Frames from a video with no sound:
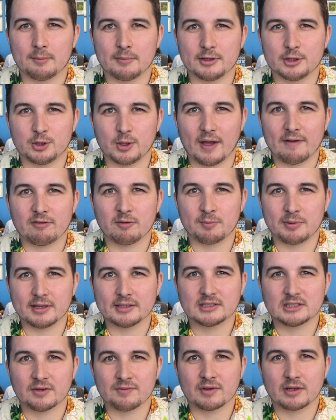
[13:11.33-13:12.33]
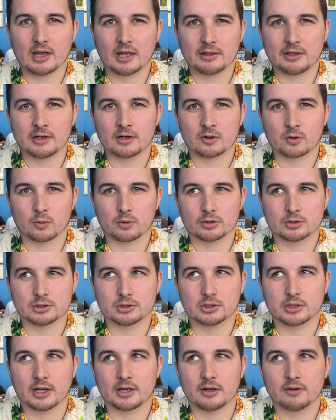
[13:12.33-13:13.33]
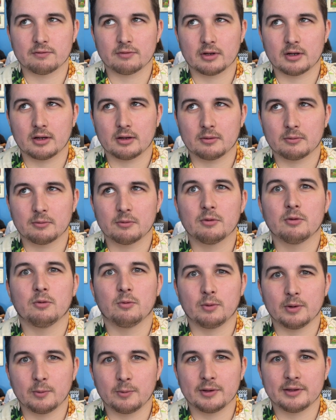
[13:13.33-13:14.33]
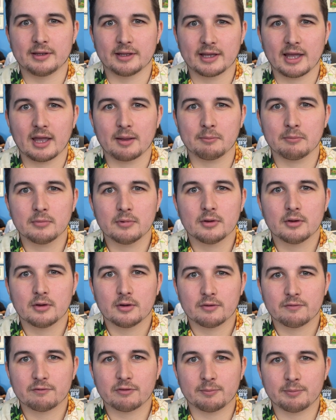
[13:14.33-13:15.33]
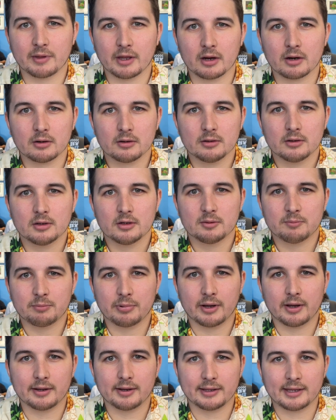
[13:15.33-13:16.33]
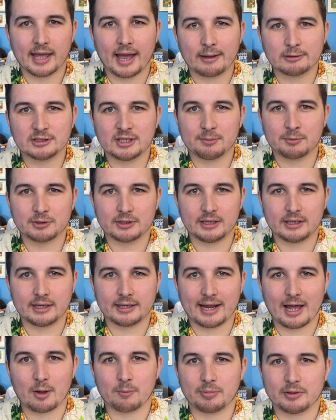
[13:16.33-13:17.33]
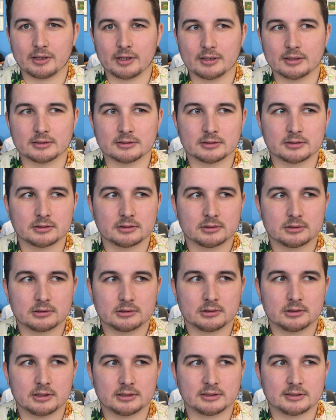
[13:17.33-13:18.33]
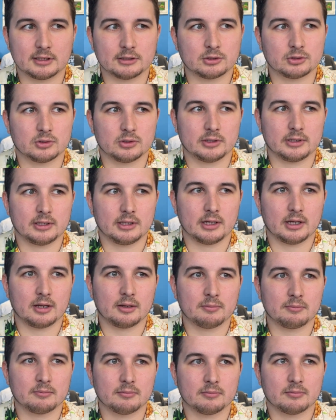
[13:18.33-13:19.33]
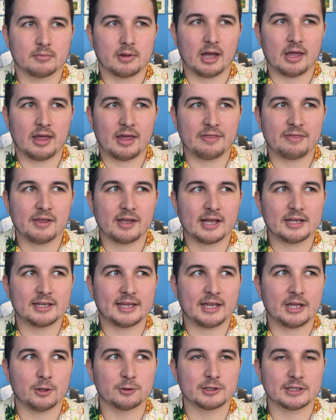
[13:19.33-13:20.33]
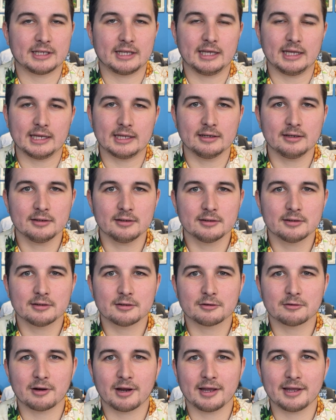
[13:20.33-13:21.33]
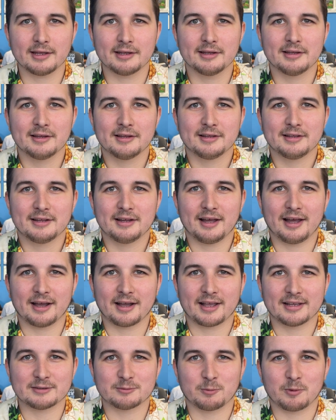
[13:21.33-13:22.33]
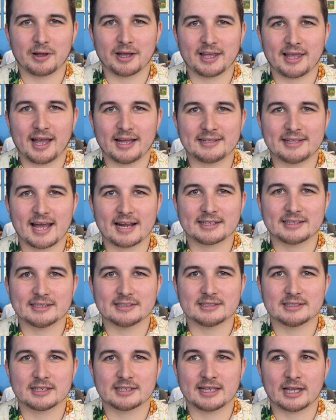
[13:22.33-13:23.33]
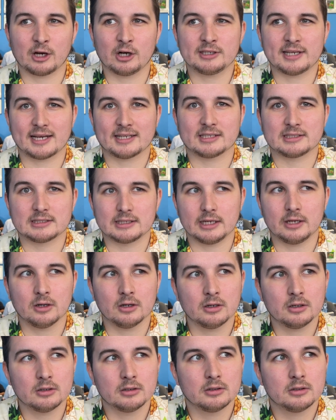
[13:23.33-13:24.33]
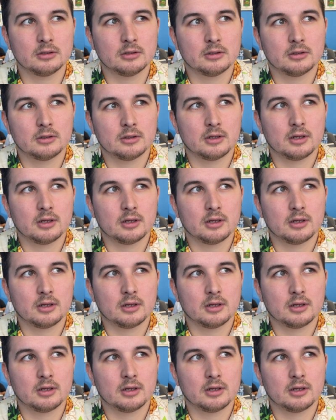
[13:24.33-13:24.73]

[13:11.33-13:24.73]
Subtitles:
You have to be a 7K leader in order to kind of win the game from there. But yeah, I was able to eke it out because essentially I think I killed a kid, right? Yeah. Because I could have attacked his leader. Yeah.